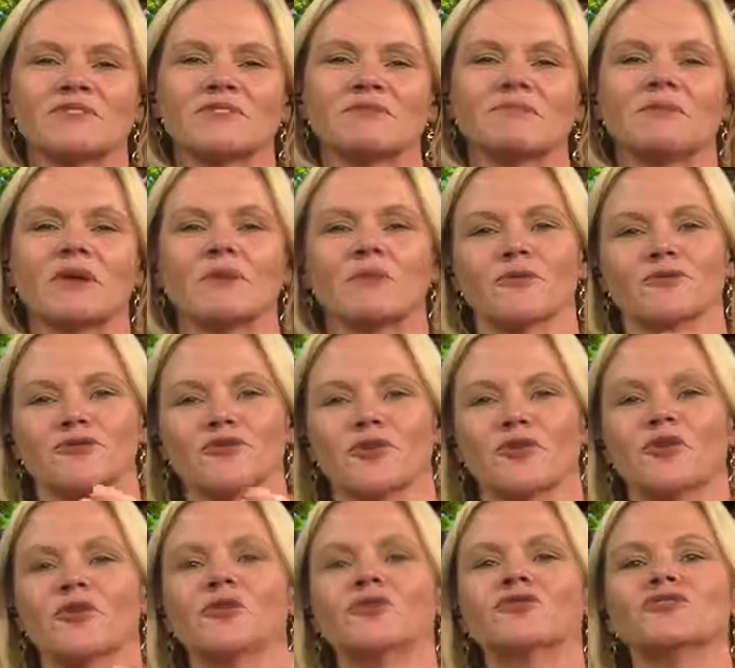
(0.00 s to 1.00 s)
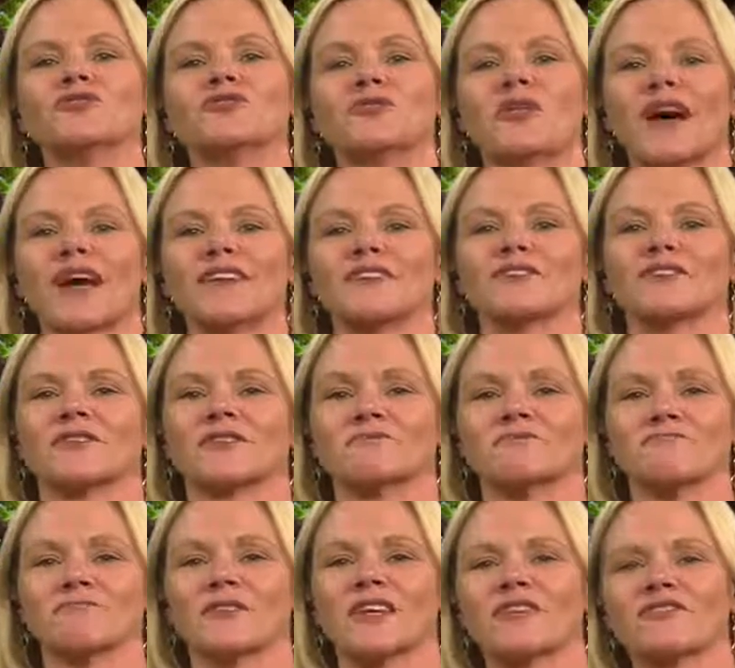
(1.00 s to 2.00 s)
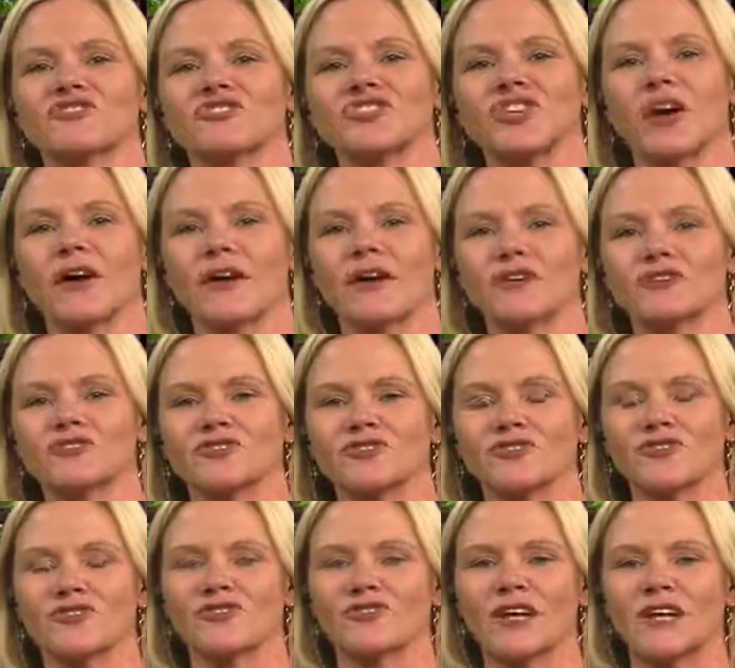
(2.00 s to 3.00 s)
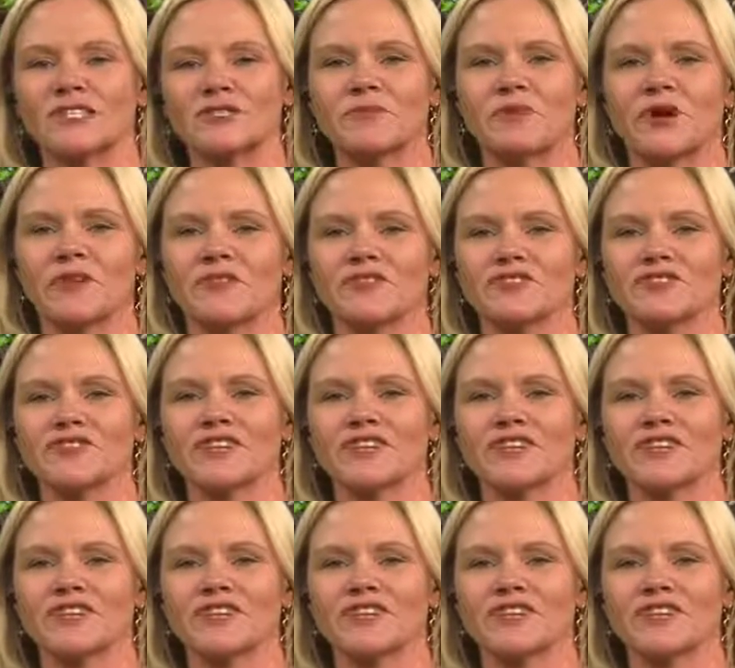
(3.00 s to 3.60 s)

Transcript: of some people. So who would you like to give a shout out to that you'd like to be on their